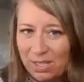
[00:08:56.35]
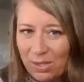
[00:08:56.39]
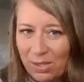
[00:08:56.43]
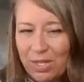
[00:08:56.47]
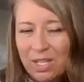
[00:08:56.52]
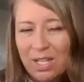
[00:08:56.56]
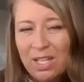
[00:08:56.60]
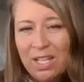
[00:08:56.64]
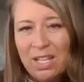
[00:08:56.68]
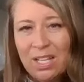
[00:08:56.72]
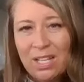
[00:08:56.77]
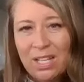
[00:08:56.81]
So
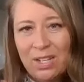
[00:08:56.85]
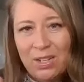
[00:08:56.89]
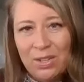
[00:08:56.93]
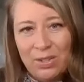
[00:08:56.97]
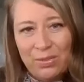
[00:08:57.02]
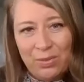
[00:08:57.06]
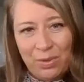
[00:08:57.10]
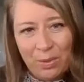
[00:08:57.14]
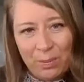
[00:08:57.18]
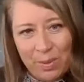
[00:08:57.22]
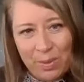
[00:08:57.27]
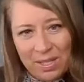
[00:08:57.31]

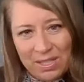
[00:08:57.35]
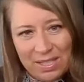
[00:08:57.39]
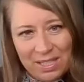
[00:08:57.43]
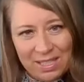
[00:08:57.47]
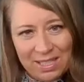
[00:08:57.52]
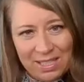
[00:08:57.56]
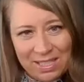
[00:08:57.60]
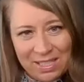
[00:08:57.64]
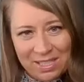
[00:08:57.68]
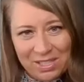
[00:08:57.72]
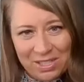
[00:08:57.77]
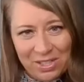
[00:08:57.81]
football
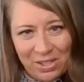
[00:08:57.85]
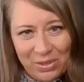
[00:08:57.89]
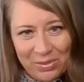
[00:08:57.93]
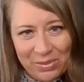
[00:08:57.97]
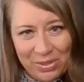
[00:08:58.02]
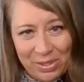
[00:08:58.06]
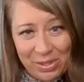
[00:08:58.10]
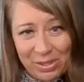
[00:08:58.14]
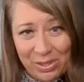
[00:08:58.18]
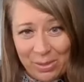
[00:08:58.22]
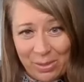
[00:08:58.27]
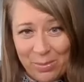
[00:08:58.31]
season is
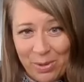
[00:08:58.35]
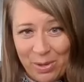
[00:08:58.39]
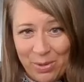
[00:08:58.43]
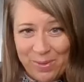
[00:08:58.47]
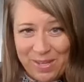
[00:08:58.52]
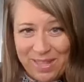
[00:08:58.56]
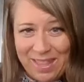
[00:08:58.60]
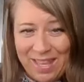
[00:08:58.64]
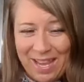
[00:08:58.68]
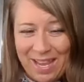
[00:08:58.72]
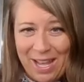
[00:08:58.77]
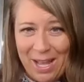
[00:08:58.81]
over, so I'm
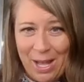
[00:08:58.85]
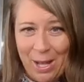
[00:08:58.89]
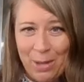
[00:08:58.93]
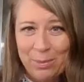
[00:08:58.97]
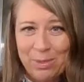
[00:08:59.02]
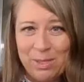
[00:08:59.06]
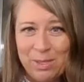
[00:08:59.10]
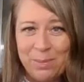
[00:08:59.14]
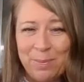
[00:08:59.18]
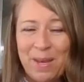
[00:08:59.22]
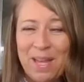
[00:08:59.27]
hoping that helps,